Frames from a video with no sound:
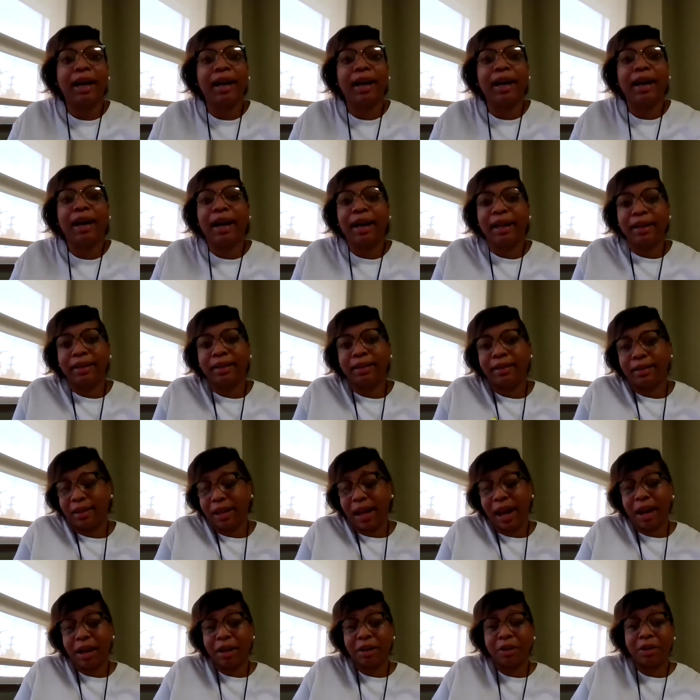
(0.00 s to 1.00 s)
I
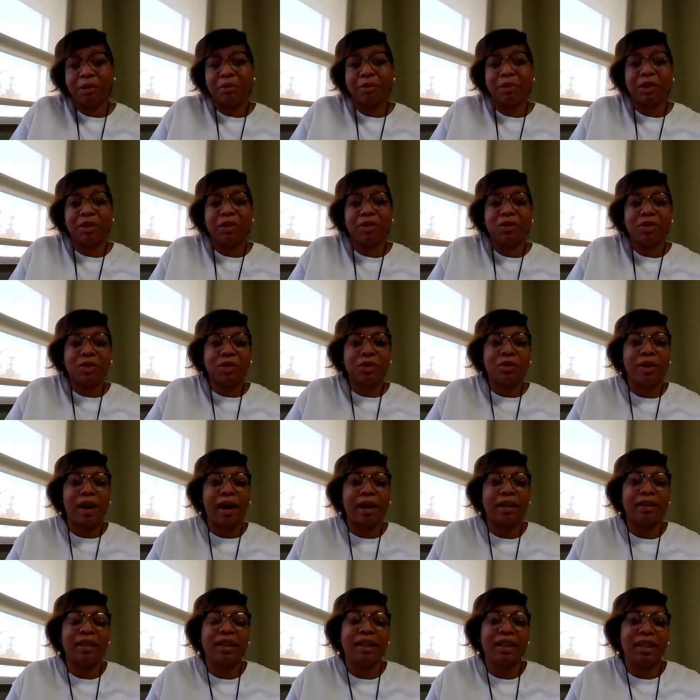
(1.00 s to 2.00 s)
agree with you too.
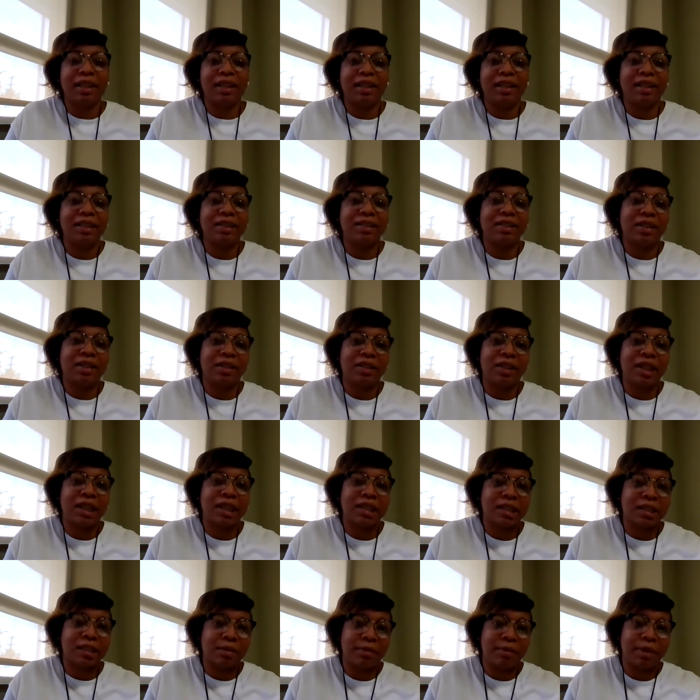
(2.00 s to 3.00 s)
I think it is
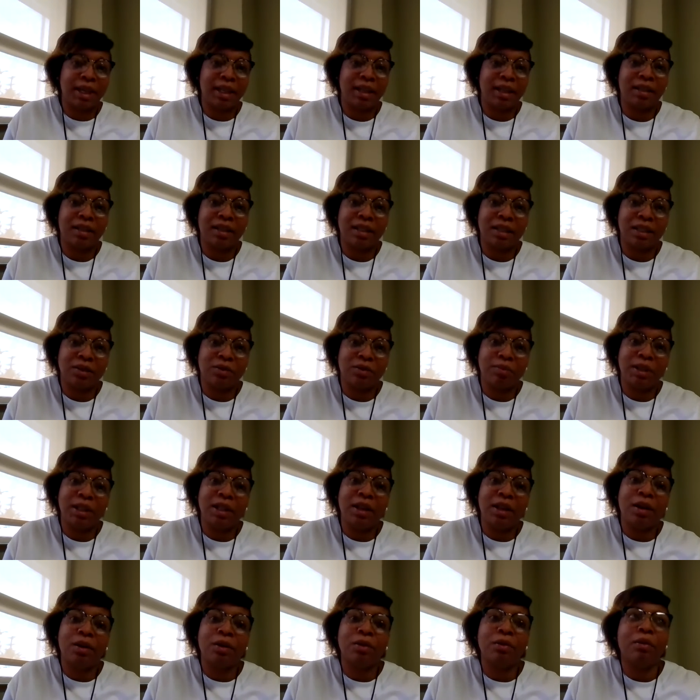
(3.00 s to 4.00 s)
underestimated because
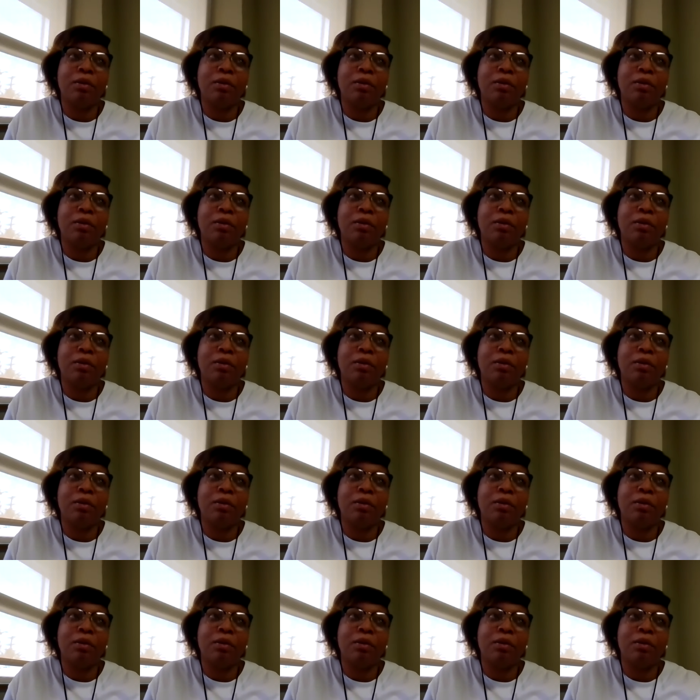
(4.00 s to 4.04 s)
we